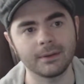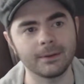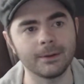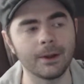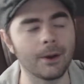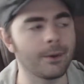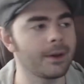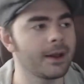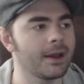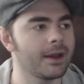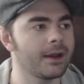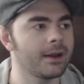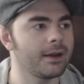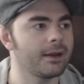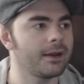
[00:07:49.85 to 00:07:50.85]
You know,
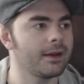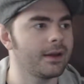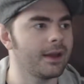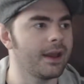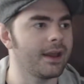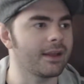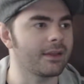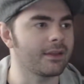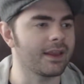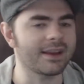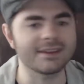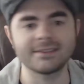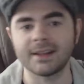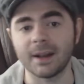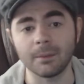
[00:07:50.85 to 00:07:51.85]
and
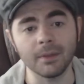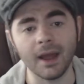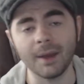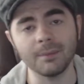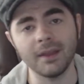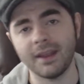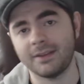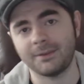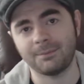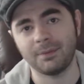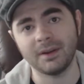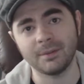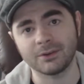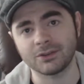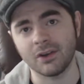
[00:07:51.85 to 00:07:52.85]
like I said, I'm laying this
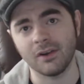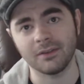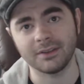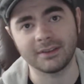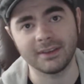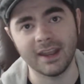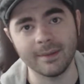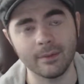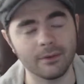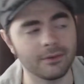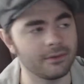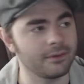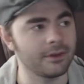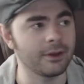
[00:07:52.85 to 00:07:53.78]
pretty much all on the table.